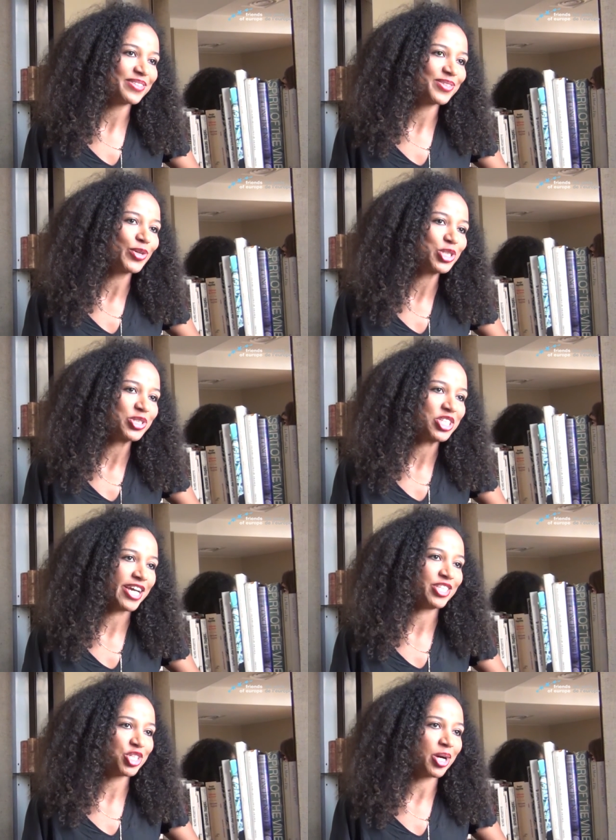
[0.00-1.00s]
social
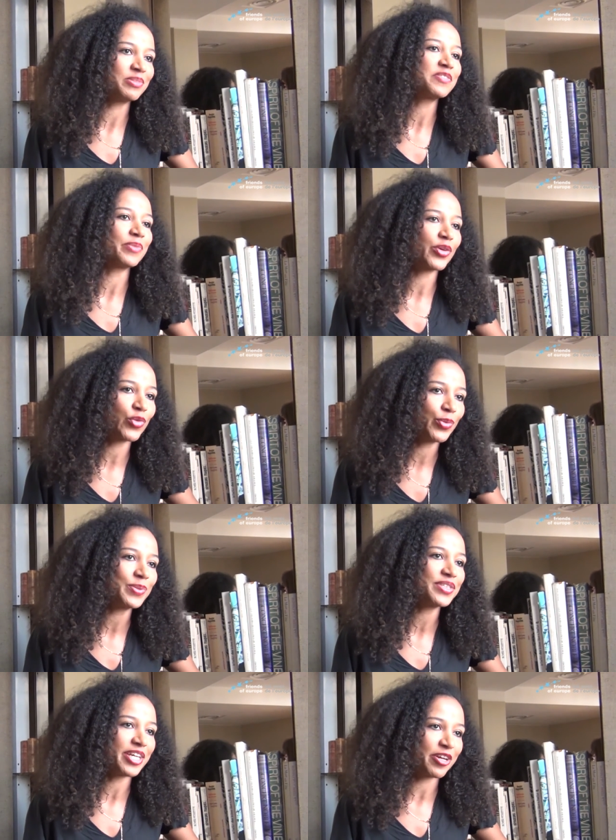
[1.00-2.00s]
change comes from the
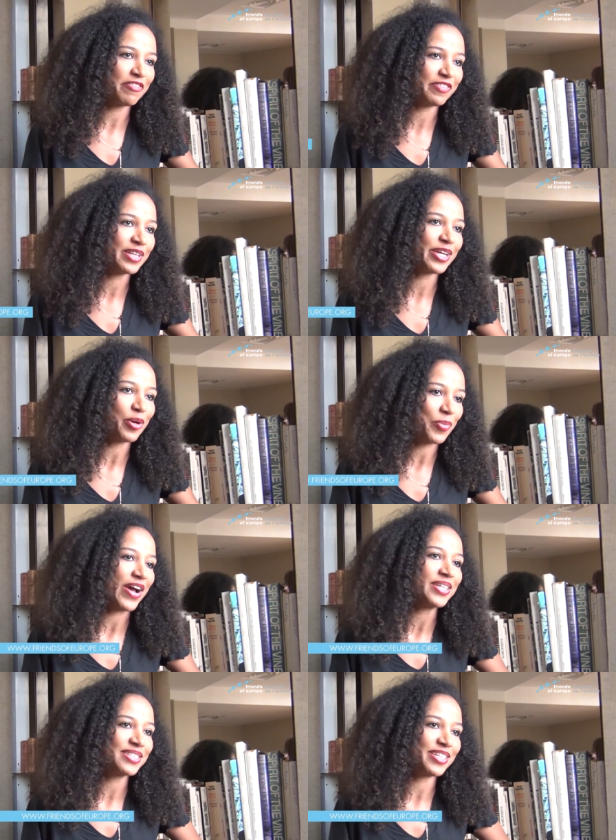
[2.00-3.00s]
groups that are feeling
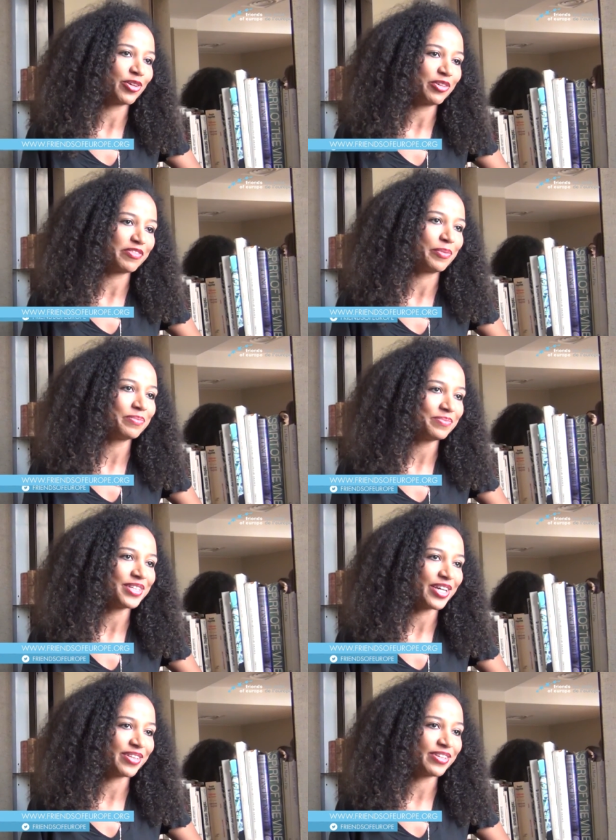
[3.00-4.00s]
oppressed, and not from
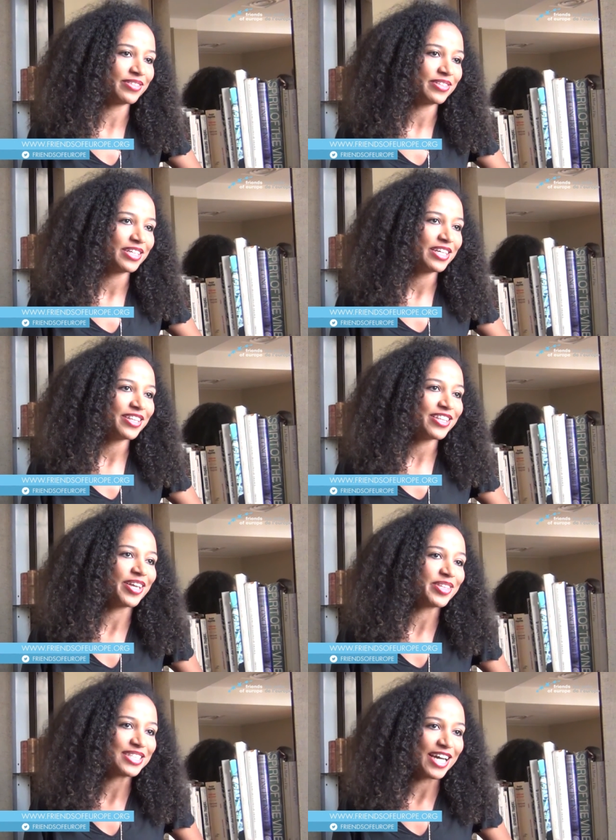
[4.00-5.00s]
the other the
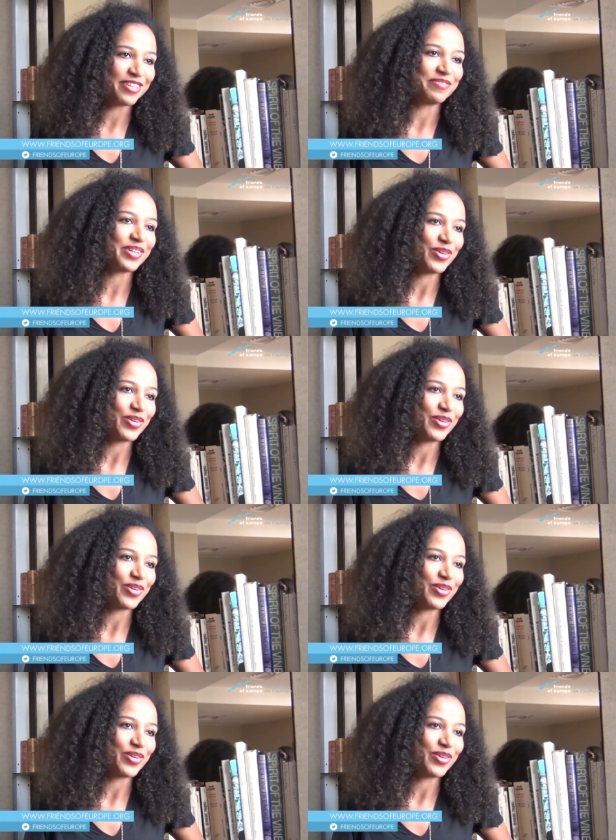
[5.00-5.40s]
other side of the